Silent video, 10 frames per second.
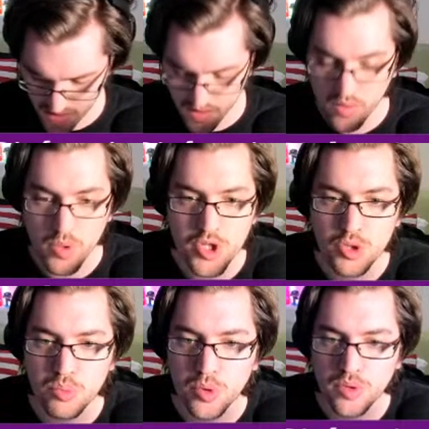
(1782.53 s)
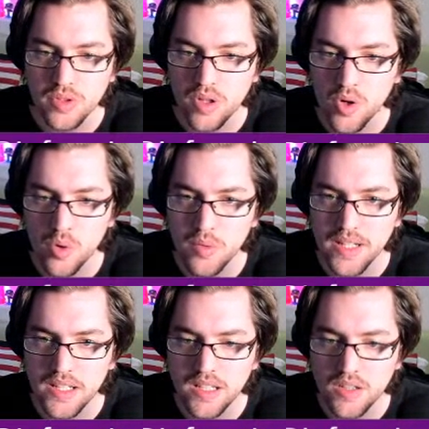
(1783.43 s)
We should put
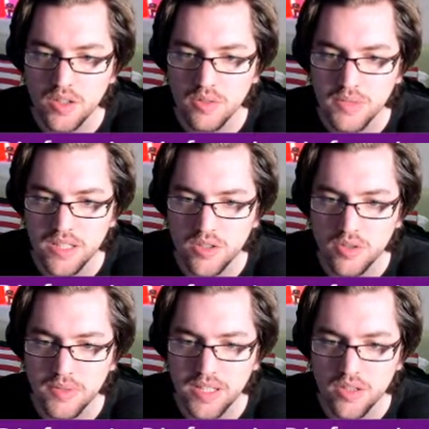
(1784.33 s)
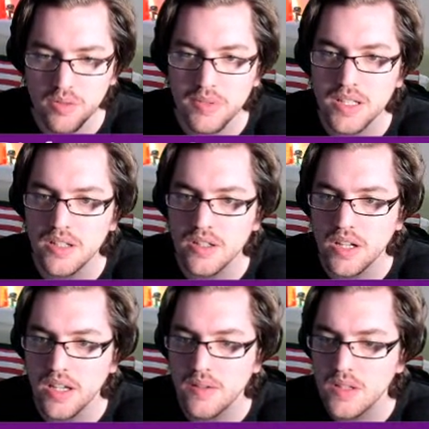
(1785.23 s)
comma.
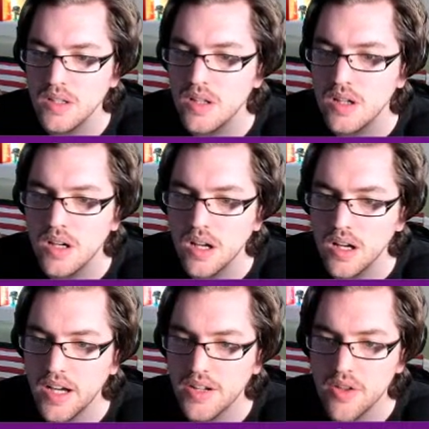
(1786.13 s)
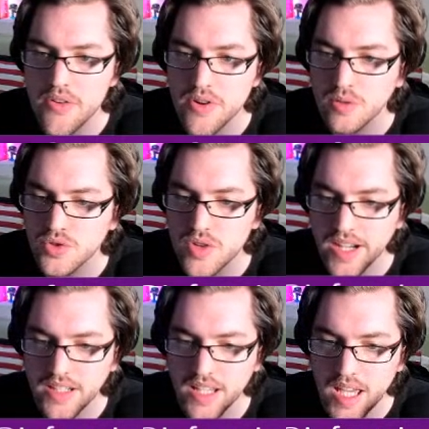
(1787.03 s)
Okay. Another cool
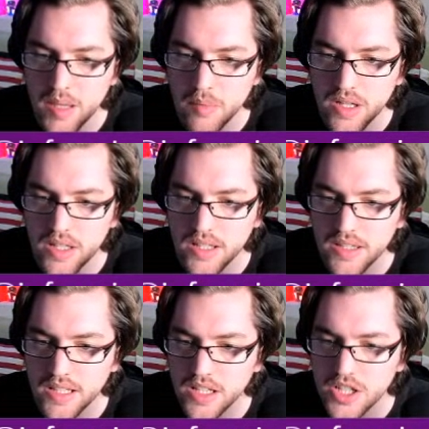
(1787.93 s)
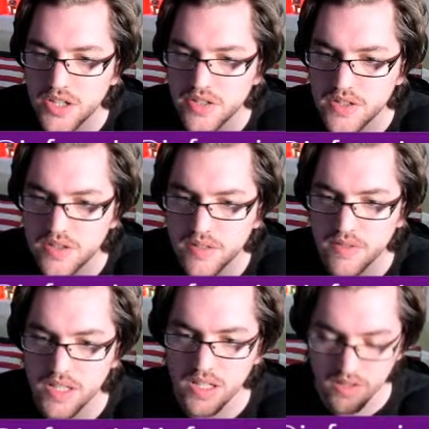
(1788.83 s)
track name. And then here is gonna be